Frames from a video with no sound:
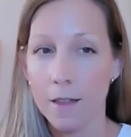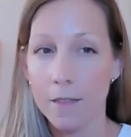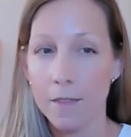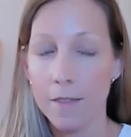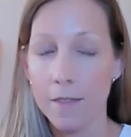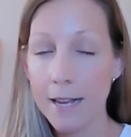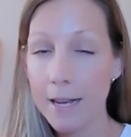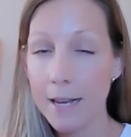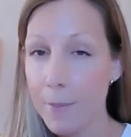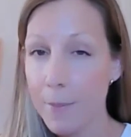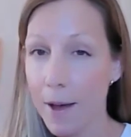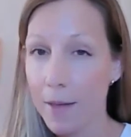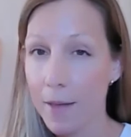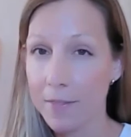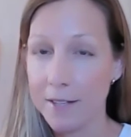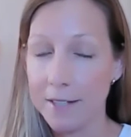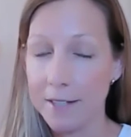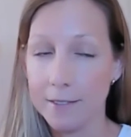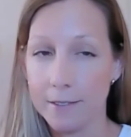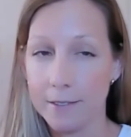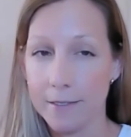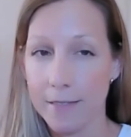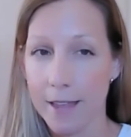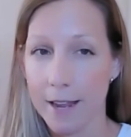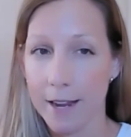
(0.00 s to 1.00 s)
Think about
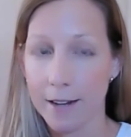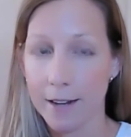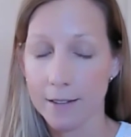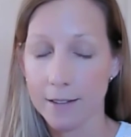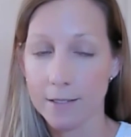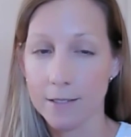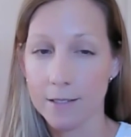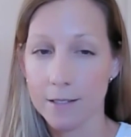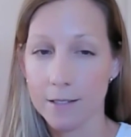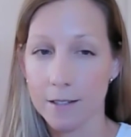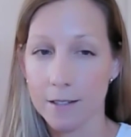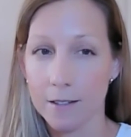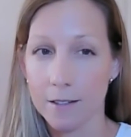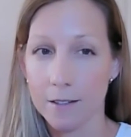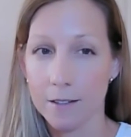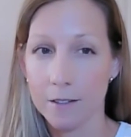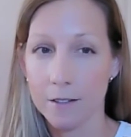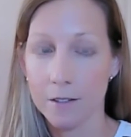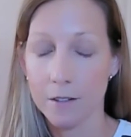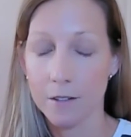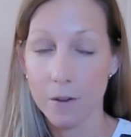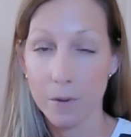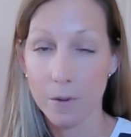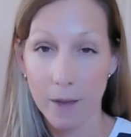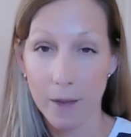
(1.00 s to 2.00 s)
these things,
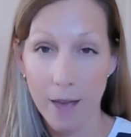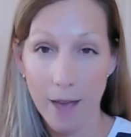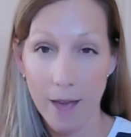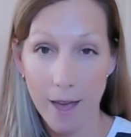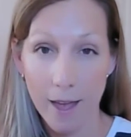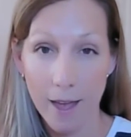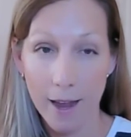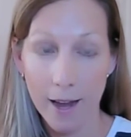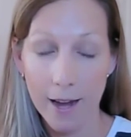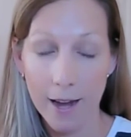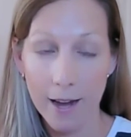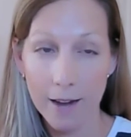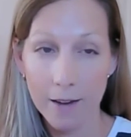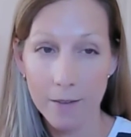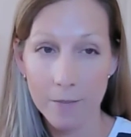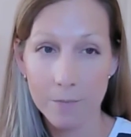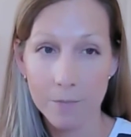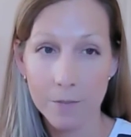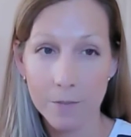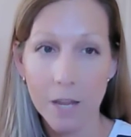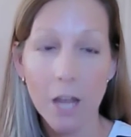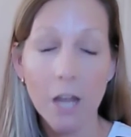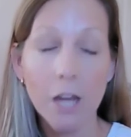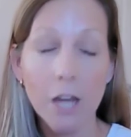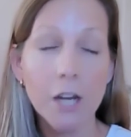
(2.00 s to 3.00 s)
okay?
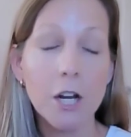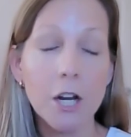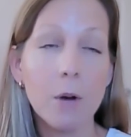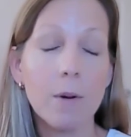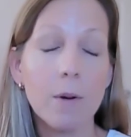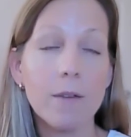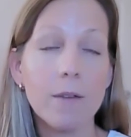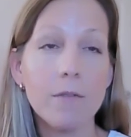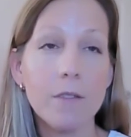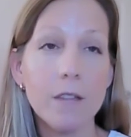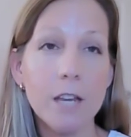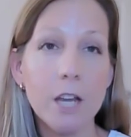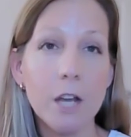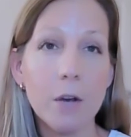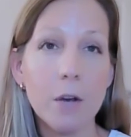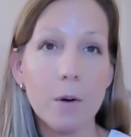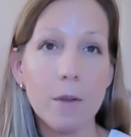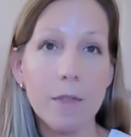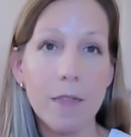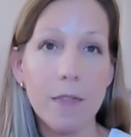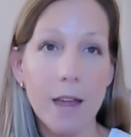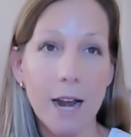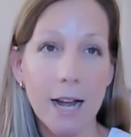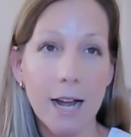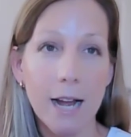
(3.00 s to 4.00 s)
A video
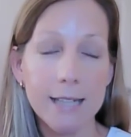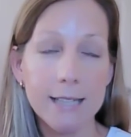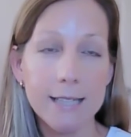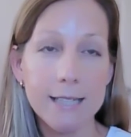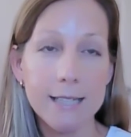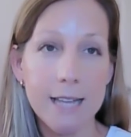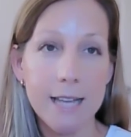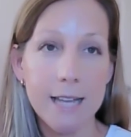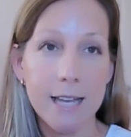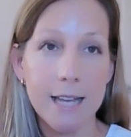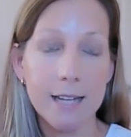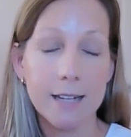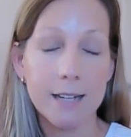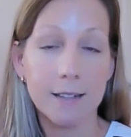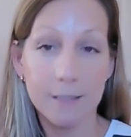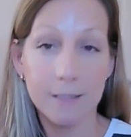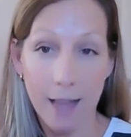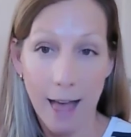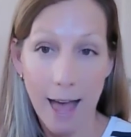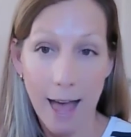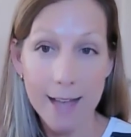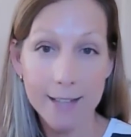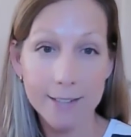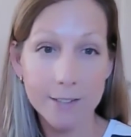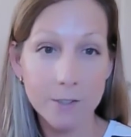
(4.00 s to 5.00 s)
that I did
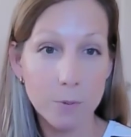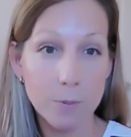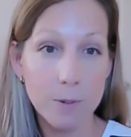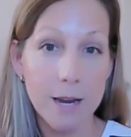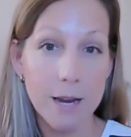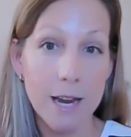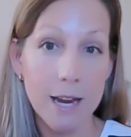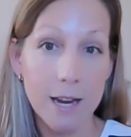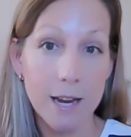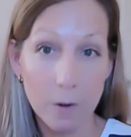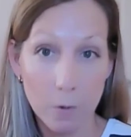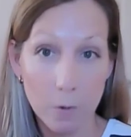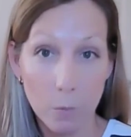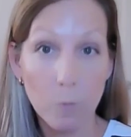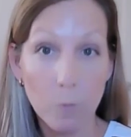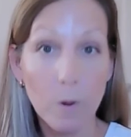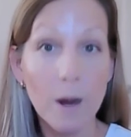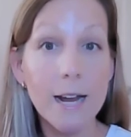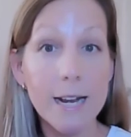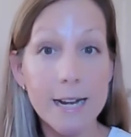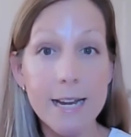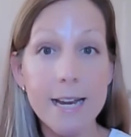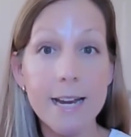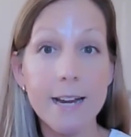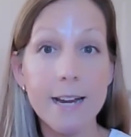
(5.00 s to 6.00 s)
last week,
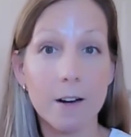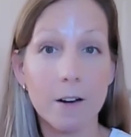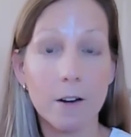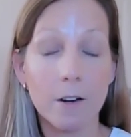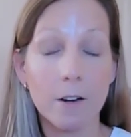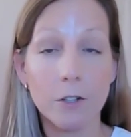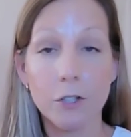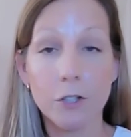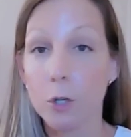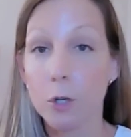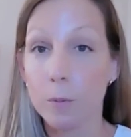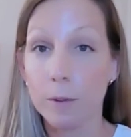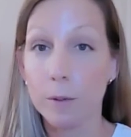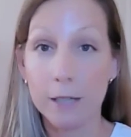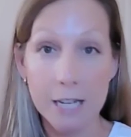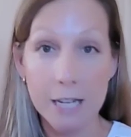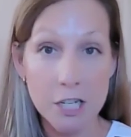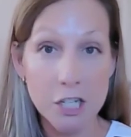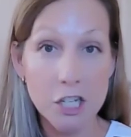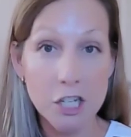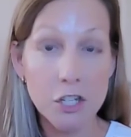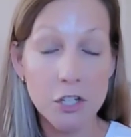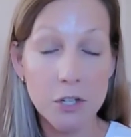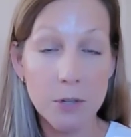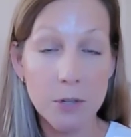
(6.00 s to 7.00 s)
right here, your
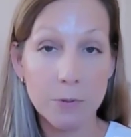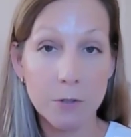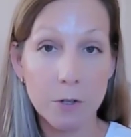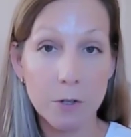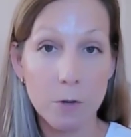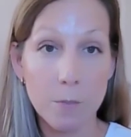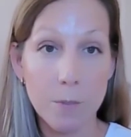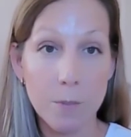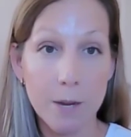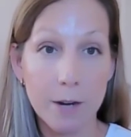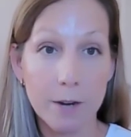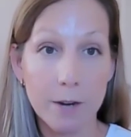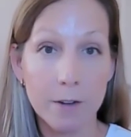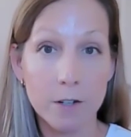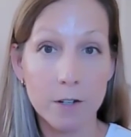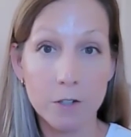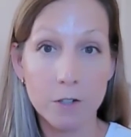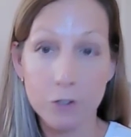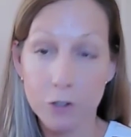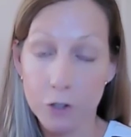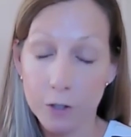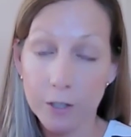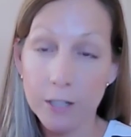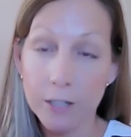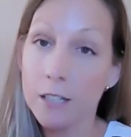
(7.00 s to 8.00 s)
relationships are
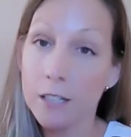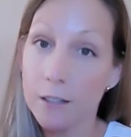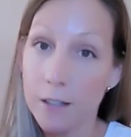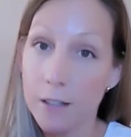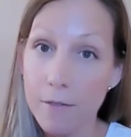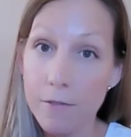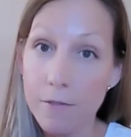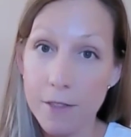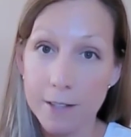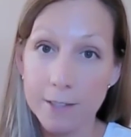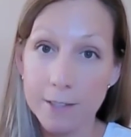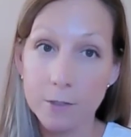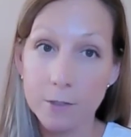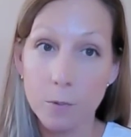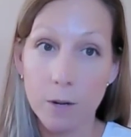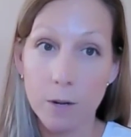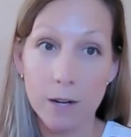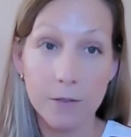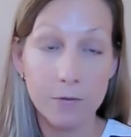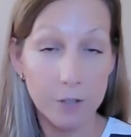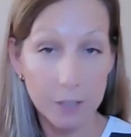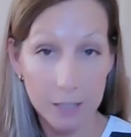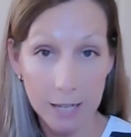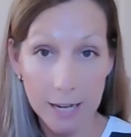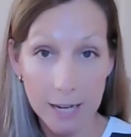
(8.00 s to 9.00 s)
mirrors. You're going to love this one.
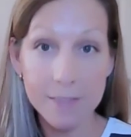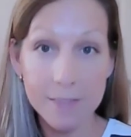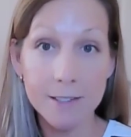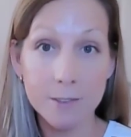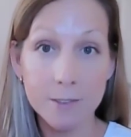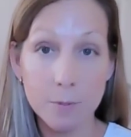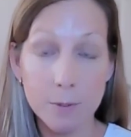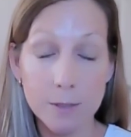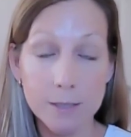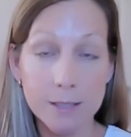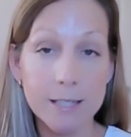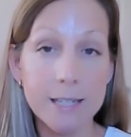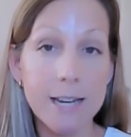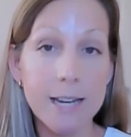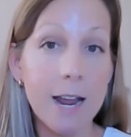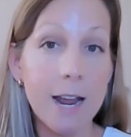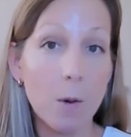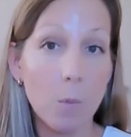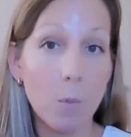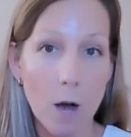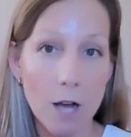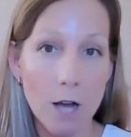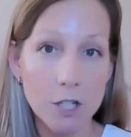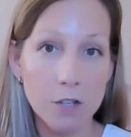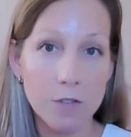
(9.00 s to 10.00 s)
If you like this one today,
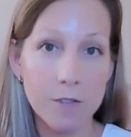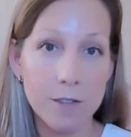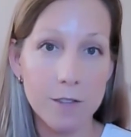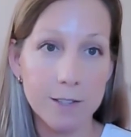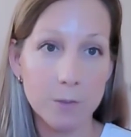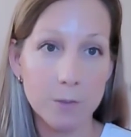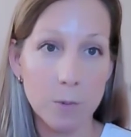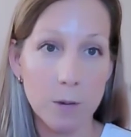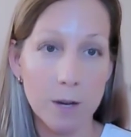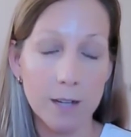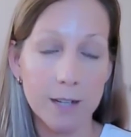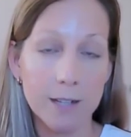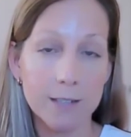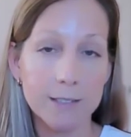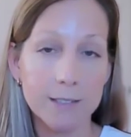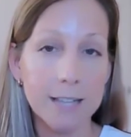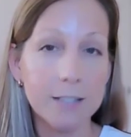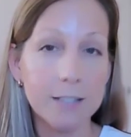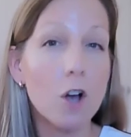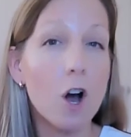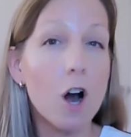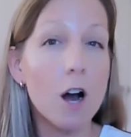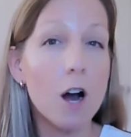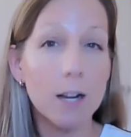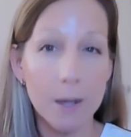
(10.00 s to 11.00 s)
watch this one because I
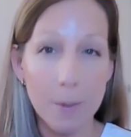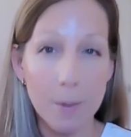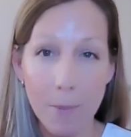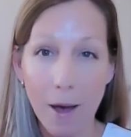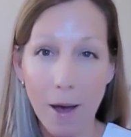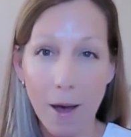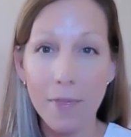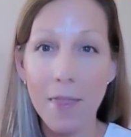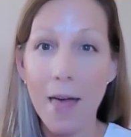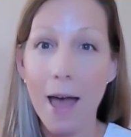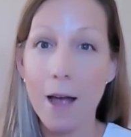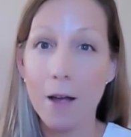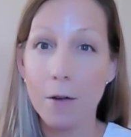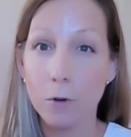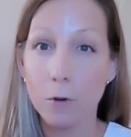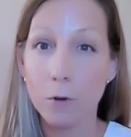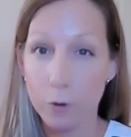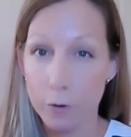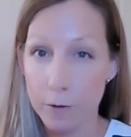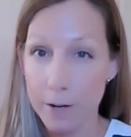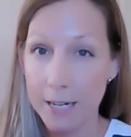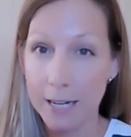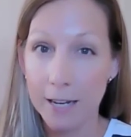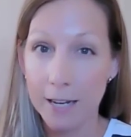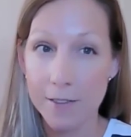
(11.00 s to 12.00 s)
talk about that,
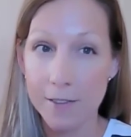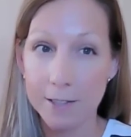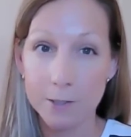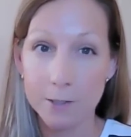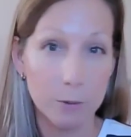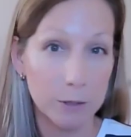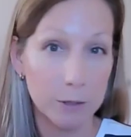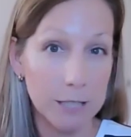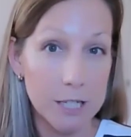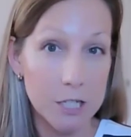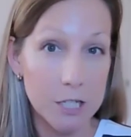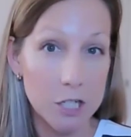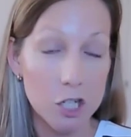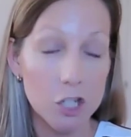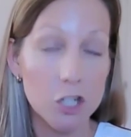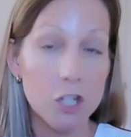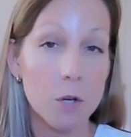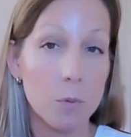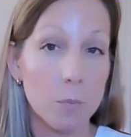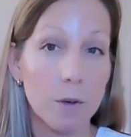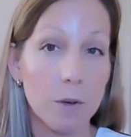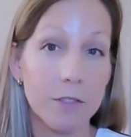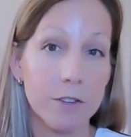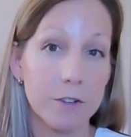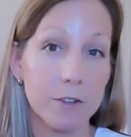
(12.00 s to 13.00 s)
creating this
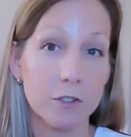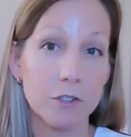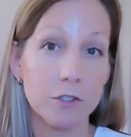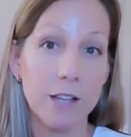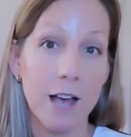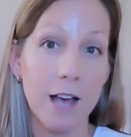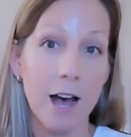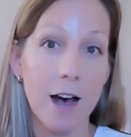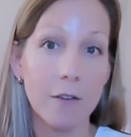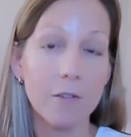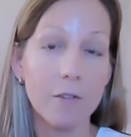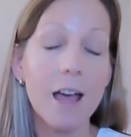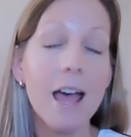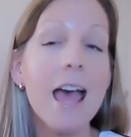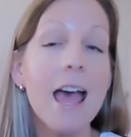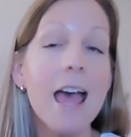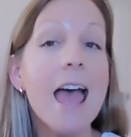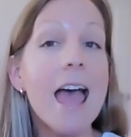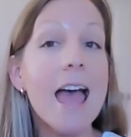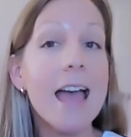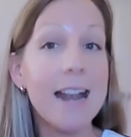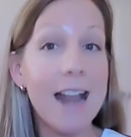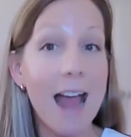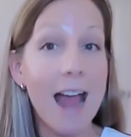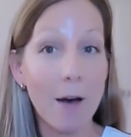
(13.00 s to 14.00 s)
relationship with yourself
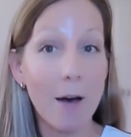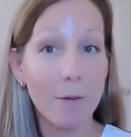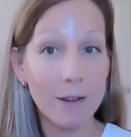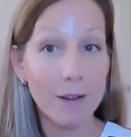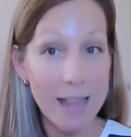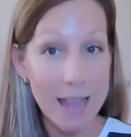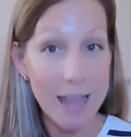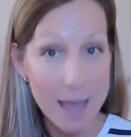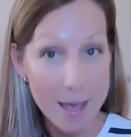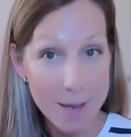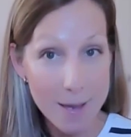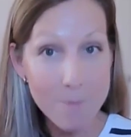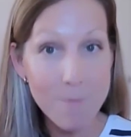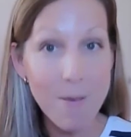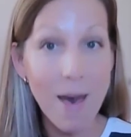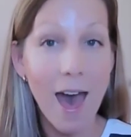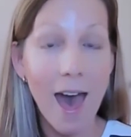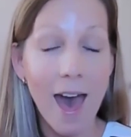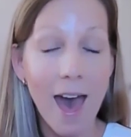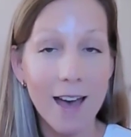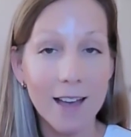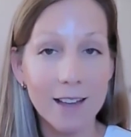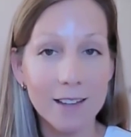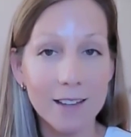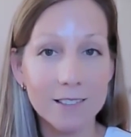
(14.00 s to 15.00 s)
and how it
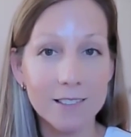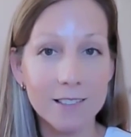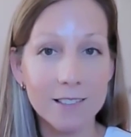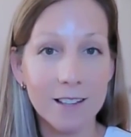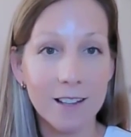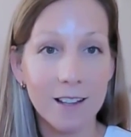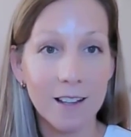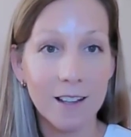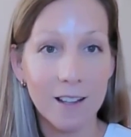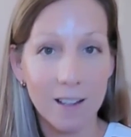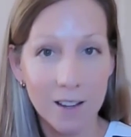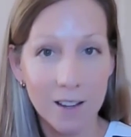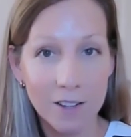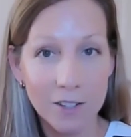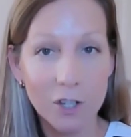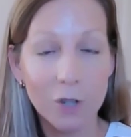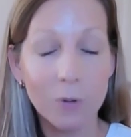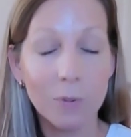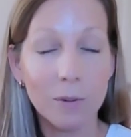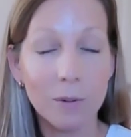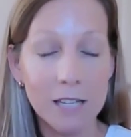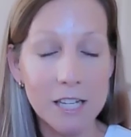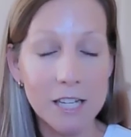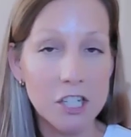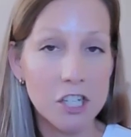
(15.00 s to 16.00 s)
impacts your
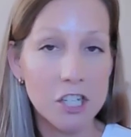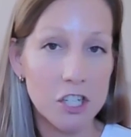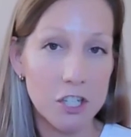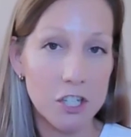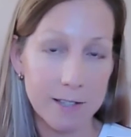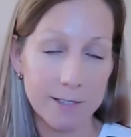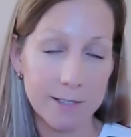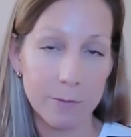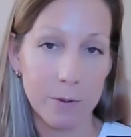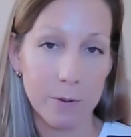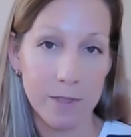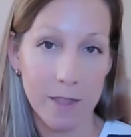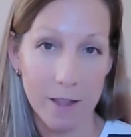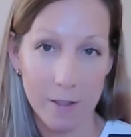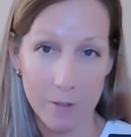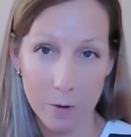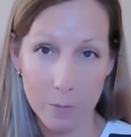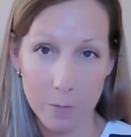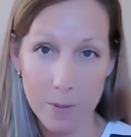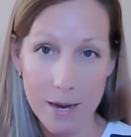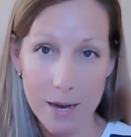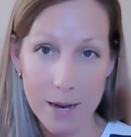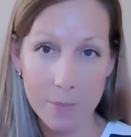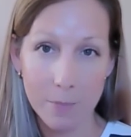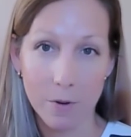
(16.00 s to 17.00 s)
relationships with other
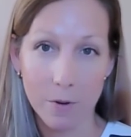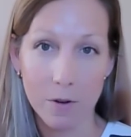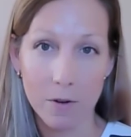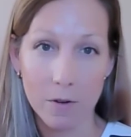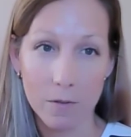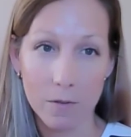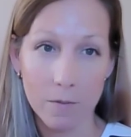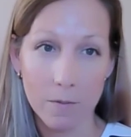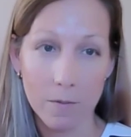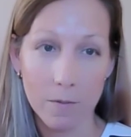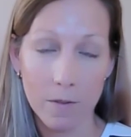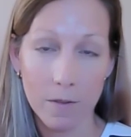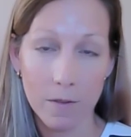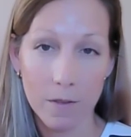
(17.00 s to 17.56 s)
people.